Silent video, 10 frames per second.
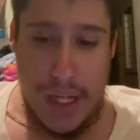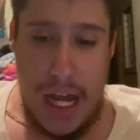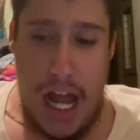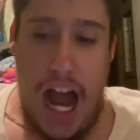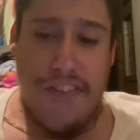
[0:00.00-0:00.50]

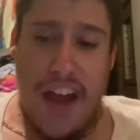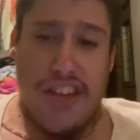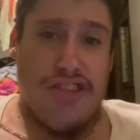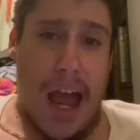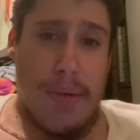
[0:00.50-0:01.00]
I've had
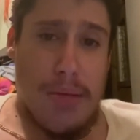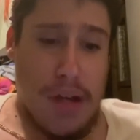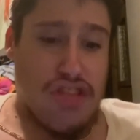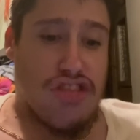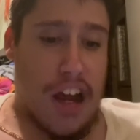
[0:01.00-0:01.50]
this happen to me
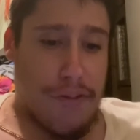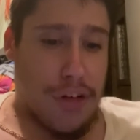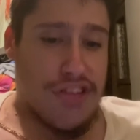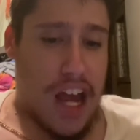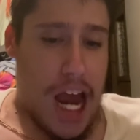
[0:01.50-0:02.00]
several
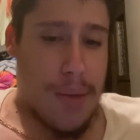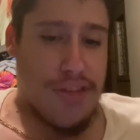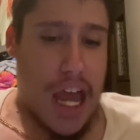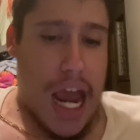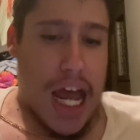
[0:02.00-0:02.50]
times
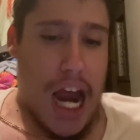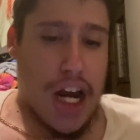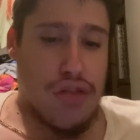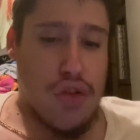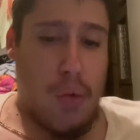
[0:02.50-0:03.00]
and I
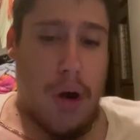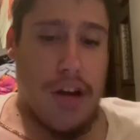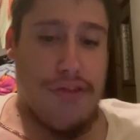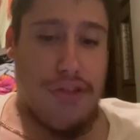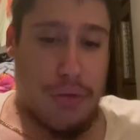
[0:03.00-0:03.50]
could do one
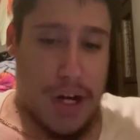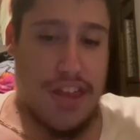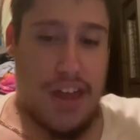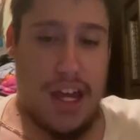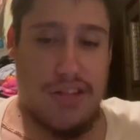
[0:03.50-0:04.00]
of 3
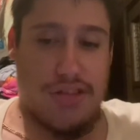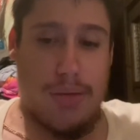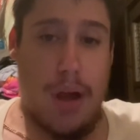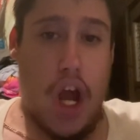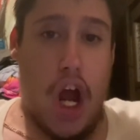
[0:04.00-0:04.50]
things.
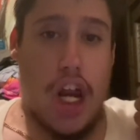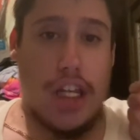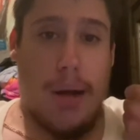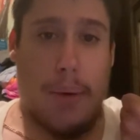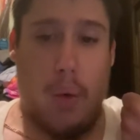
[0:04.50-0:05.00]

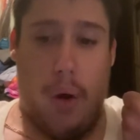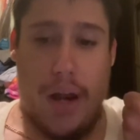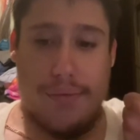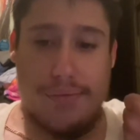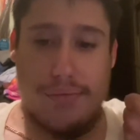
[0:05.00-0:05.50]
Number
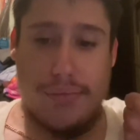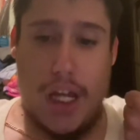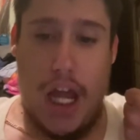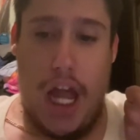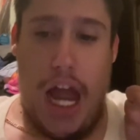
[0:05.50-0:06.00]
1,
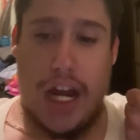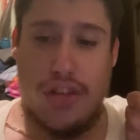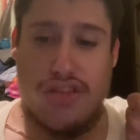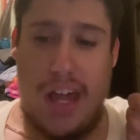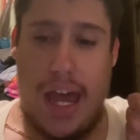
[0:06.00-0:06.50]
I could
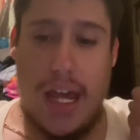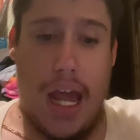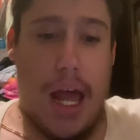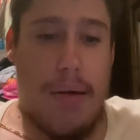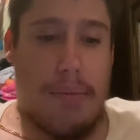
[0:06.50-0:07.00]
say,
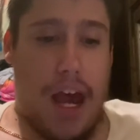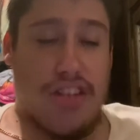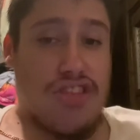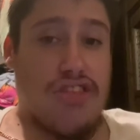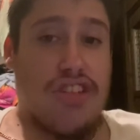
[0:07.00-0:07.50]
my
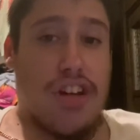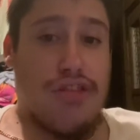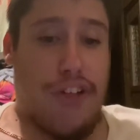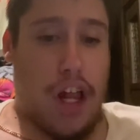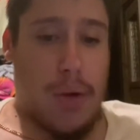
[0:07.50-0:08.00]
assistant is
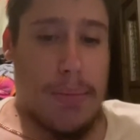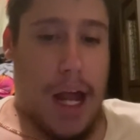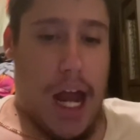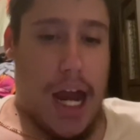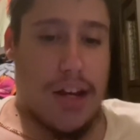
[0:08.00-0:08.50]
following
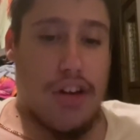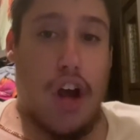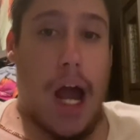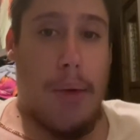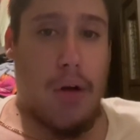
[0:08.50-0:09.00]
behind,
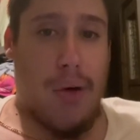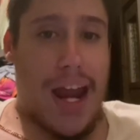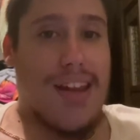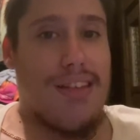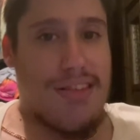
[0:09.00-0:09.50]
I'm
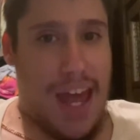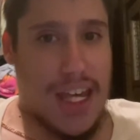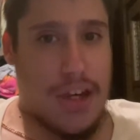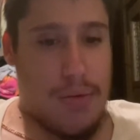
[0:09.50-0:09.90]
alright, thank you.